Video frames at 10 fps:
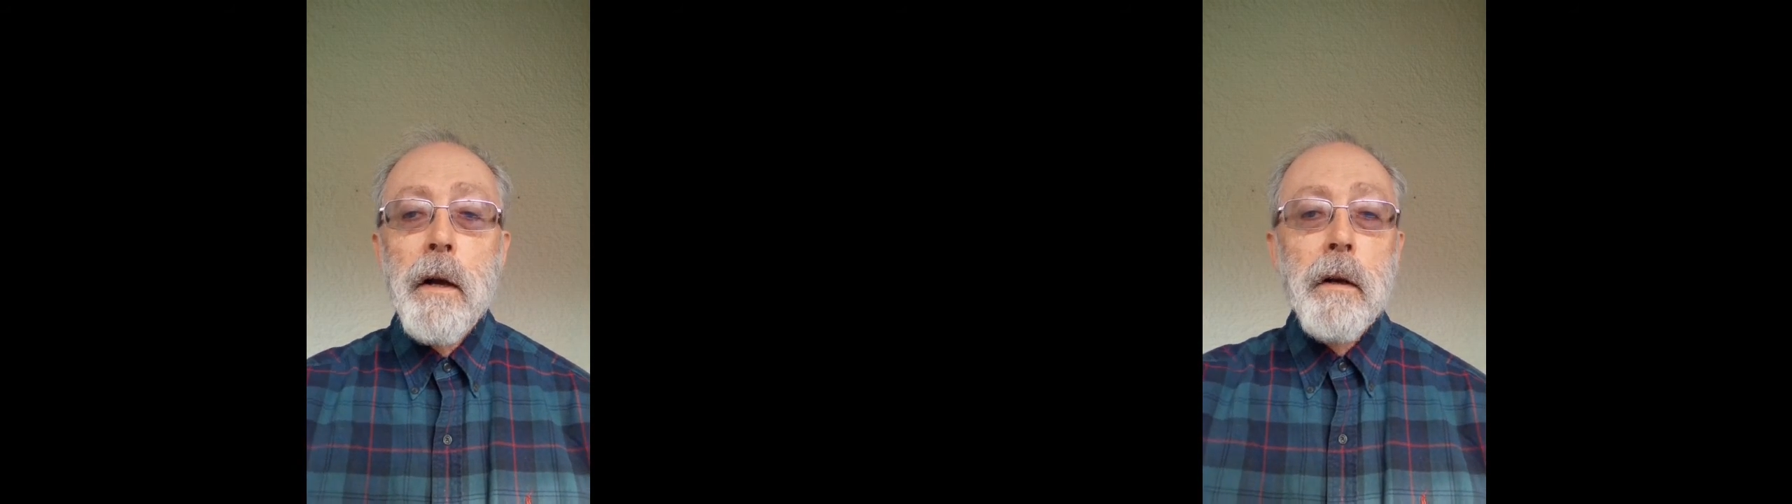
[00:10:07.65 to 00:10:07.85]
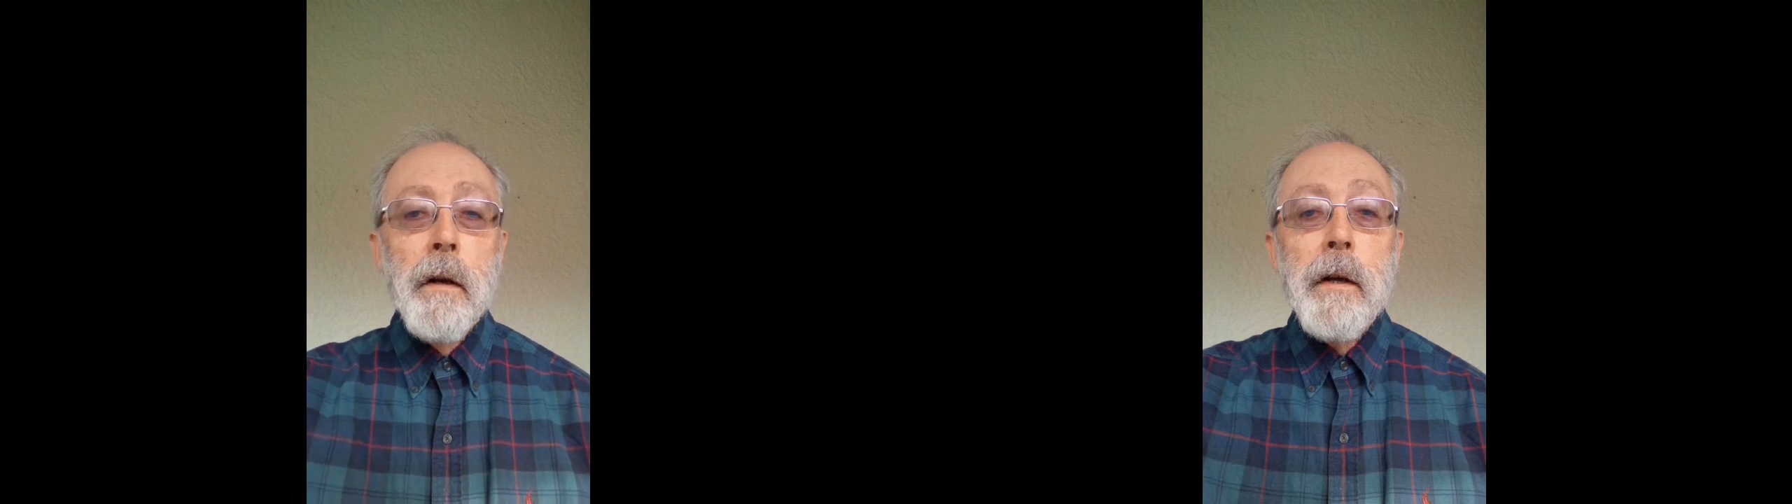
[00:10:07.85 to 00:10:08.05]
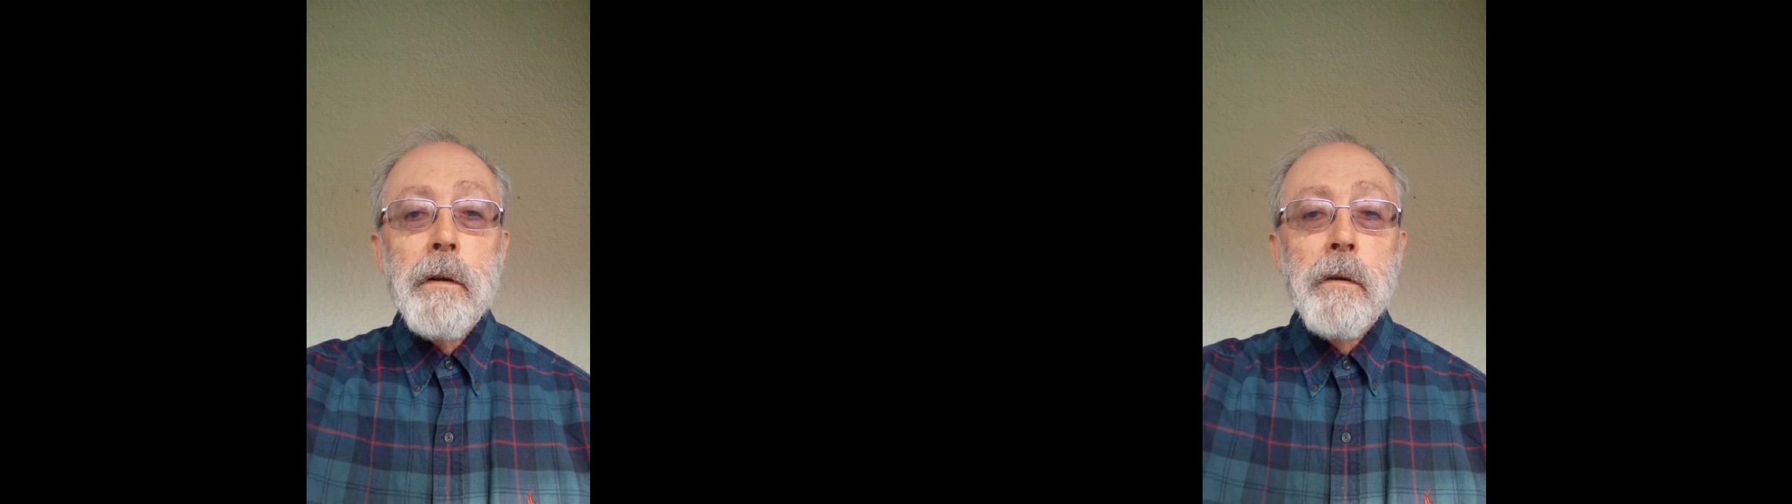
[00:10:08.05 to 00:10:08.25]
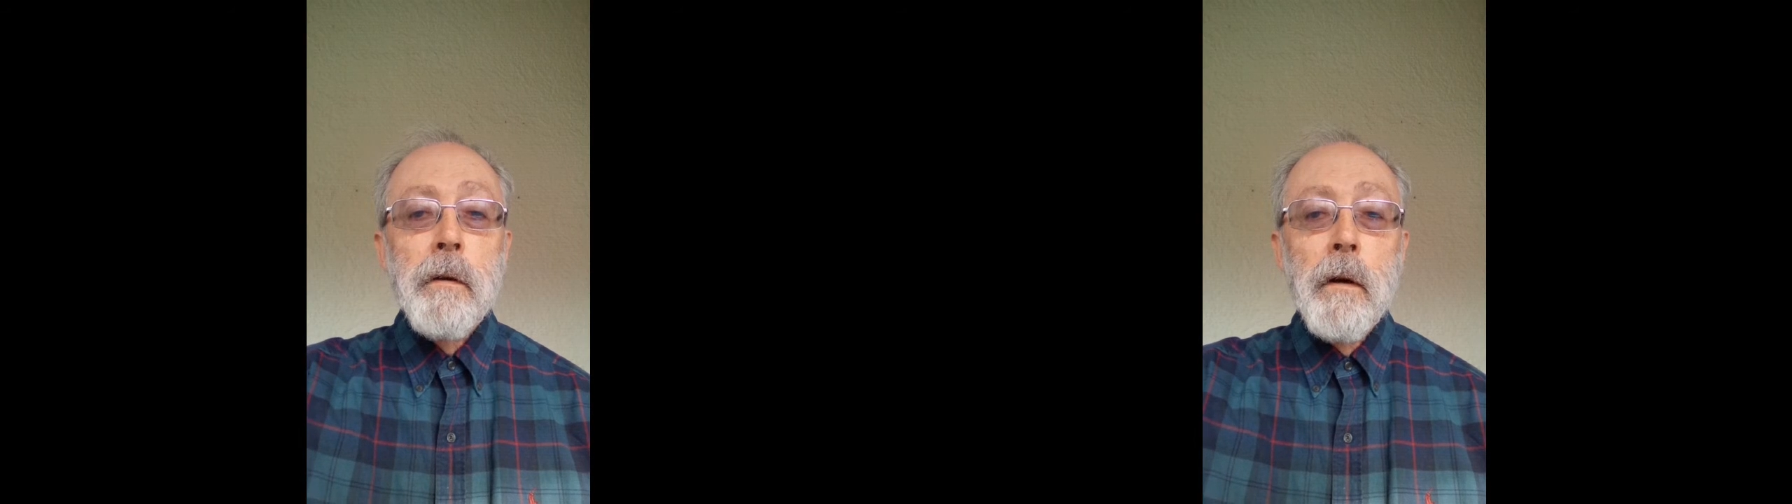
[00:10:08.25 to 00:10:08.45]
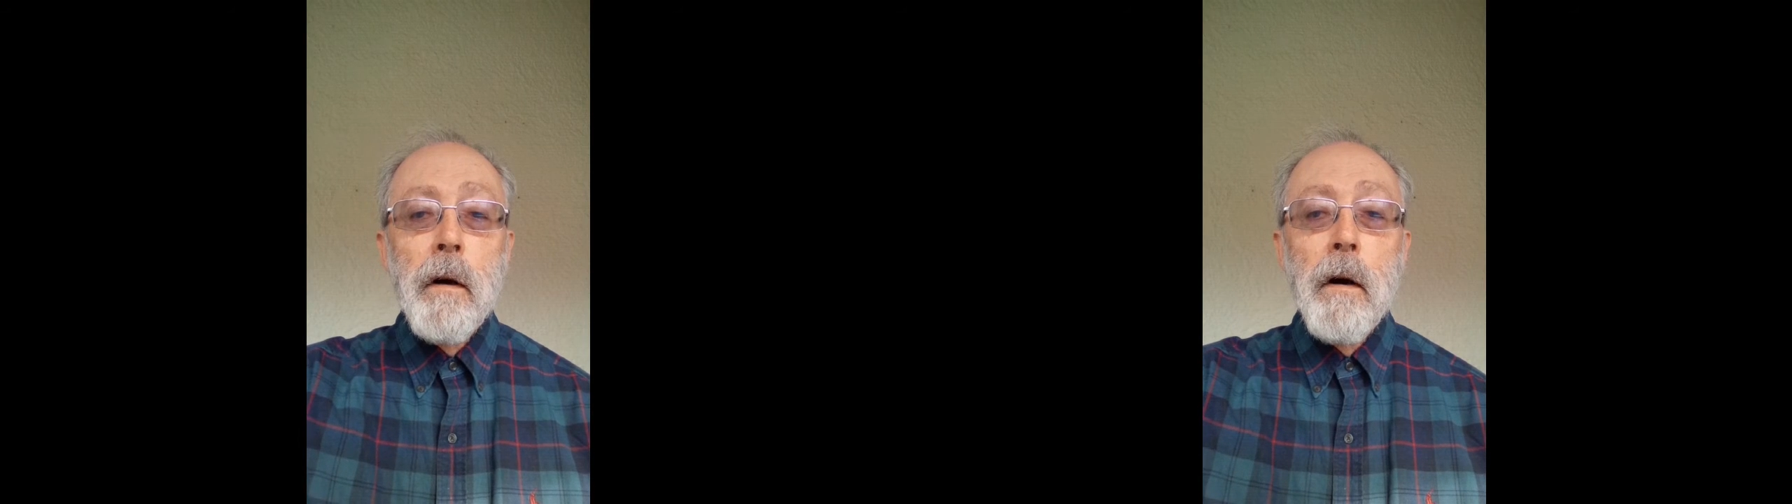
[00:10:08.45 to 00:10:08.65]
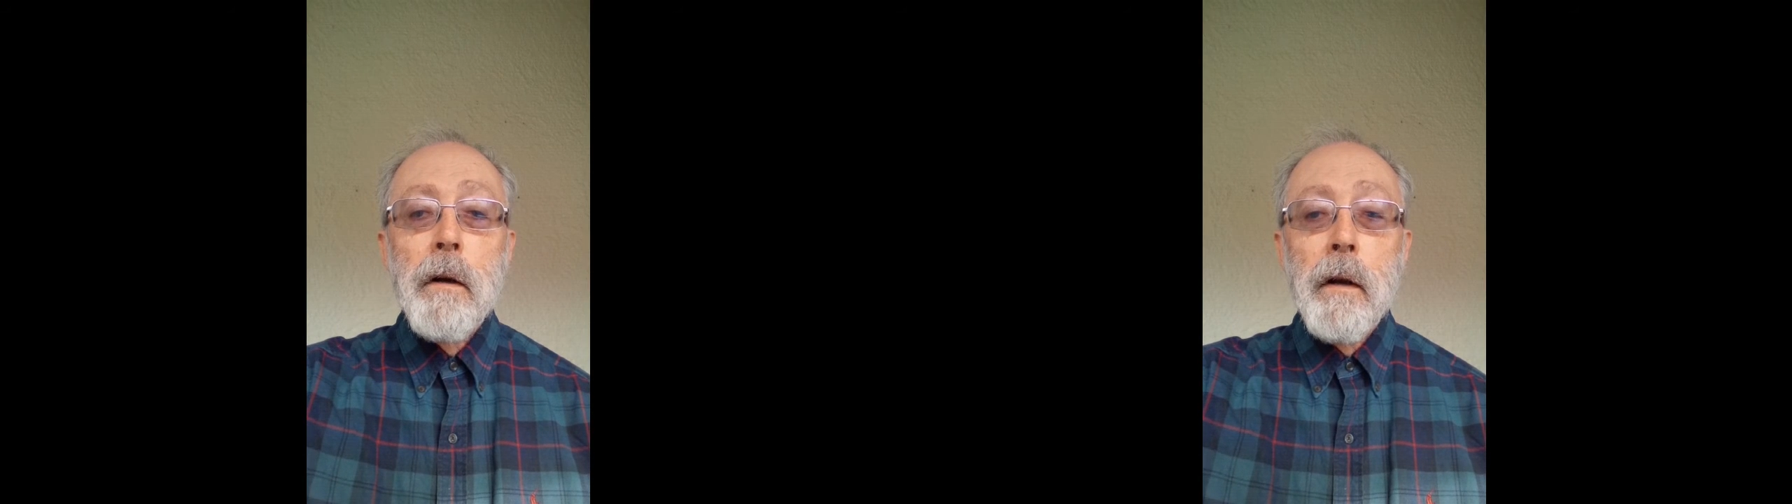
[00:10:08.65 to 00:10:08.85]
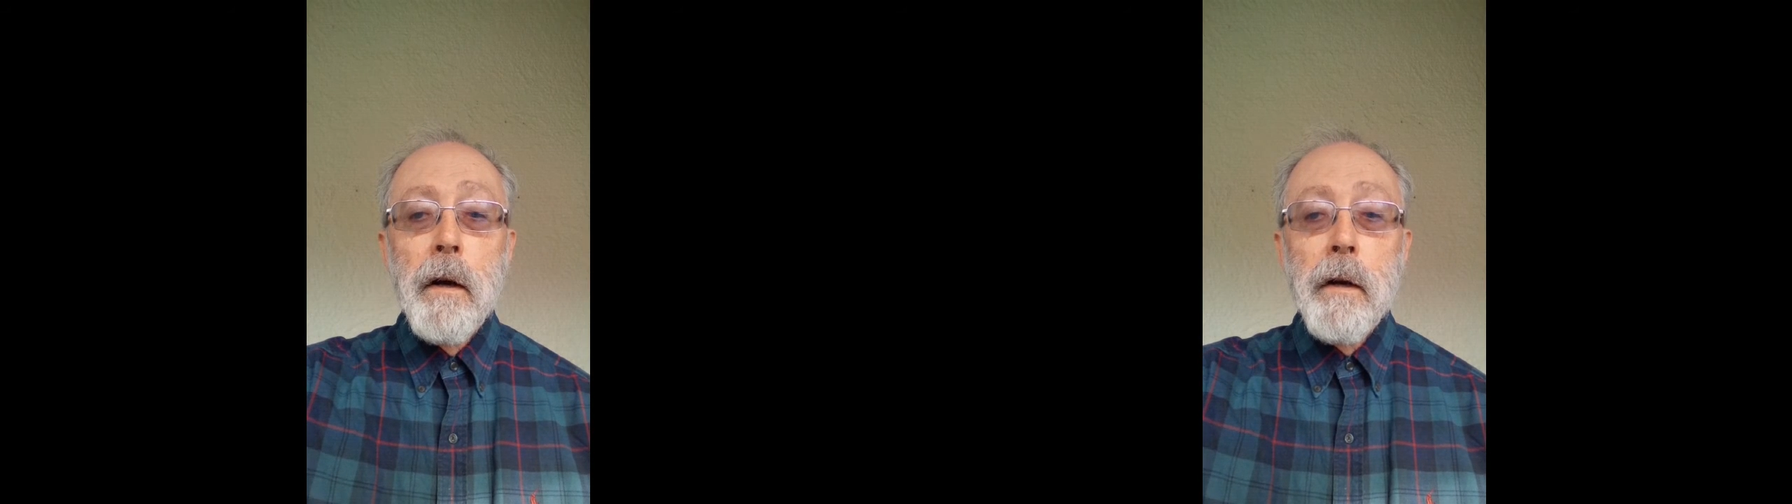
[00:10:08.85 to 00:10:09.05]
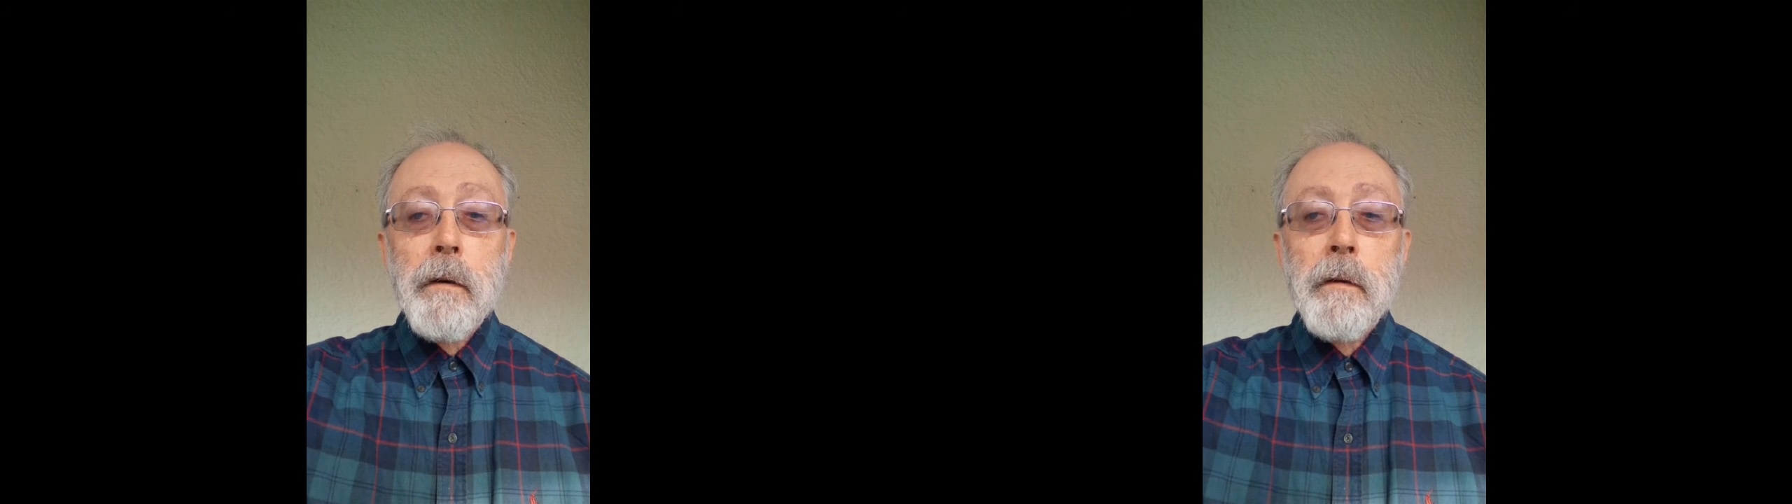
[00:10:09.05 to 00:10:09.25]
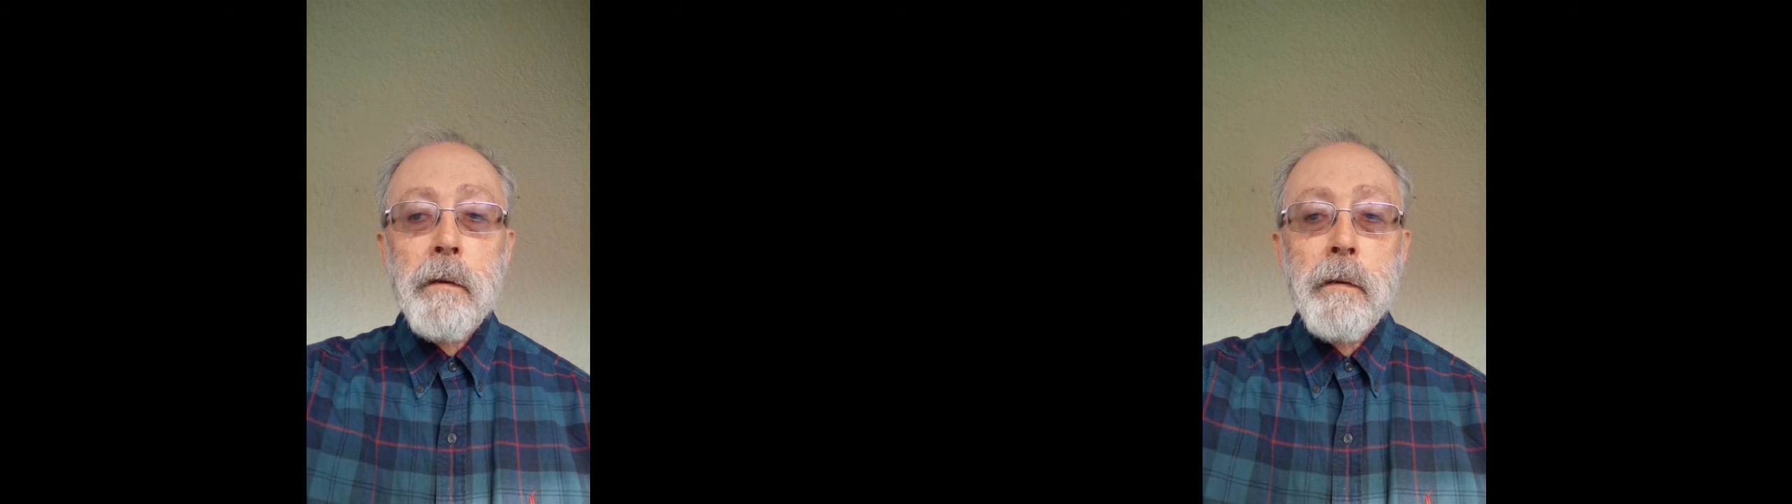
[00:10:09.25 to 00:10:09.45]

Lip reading: and links online.